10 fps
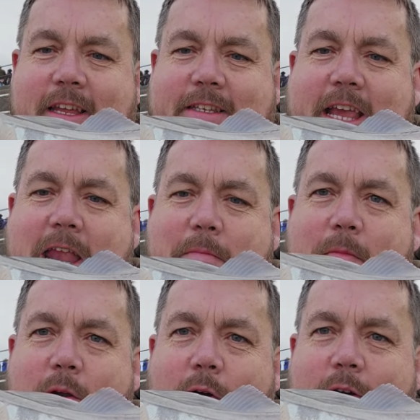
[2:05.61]
Let's get
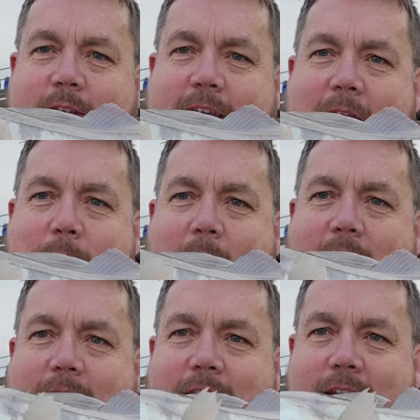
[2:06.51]
him unhooked and get him
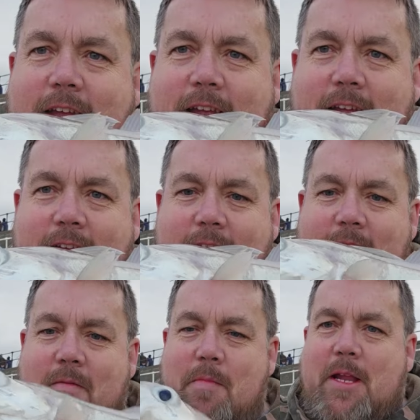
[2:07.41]
back.
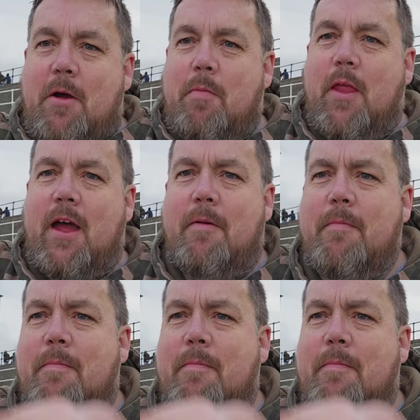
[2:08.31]
Made up with that.